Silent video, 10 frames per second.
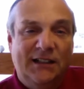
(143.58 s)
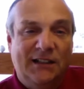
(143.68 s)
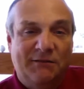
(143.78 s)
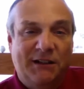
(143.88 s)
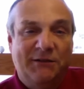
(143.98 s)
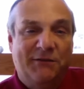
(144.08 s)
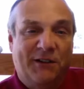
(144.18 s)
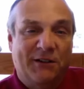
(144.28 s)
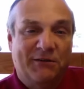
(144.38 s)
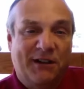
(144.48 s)

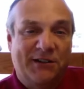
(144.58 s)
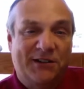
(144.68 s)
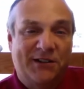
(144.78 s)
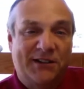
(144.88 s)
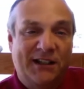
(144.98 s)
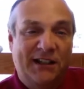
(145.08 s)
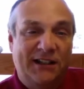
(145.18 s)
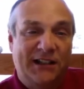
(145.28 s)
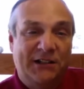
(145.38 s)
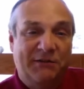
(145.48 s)
Rainfall across the state
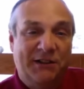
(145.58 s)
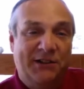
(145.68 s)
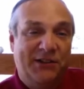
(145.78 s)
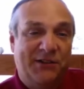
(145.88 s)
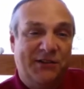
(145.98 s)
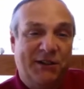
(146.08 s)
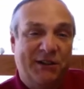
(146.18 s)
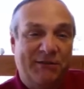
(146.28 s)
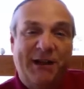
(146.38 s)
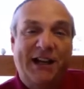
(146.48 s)
increases very
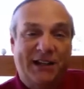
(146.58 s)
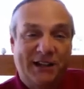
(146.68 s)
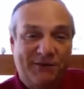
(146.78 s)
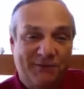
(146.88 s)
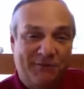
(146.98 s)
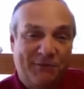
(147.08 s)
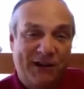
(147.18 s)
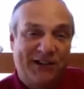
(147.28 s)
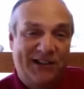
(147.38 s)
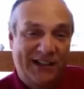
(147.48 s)
dramatically from
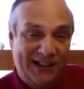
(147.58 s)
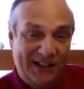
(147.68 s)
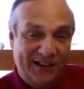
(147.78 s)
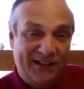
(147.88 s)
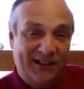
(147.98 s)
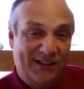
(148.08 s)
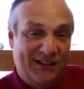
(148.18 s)
west to east,